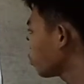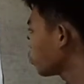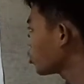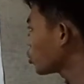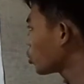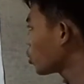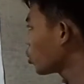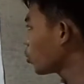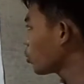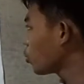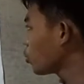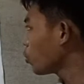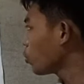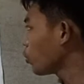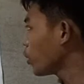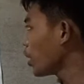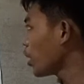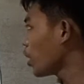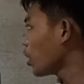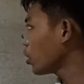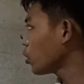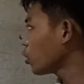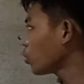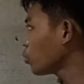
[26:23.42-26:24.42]
so we
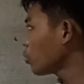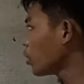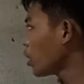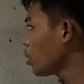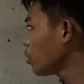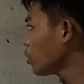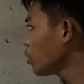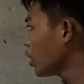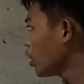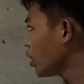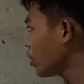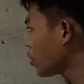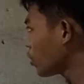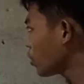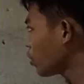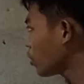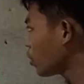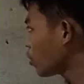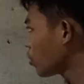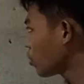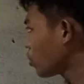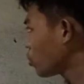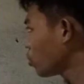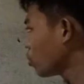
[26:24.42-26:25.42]
are to round it
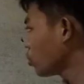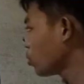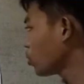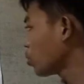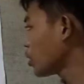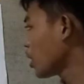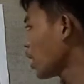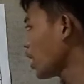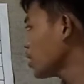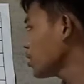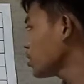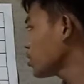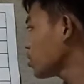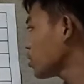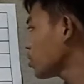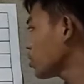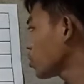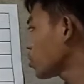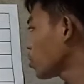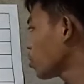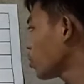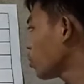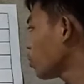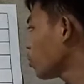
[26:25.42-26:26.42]
to tens.
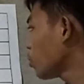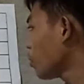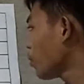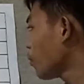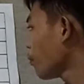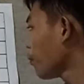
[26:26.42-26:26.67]
So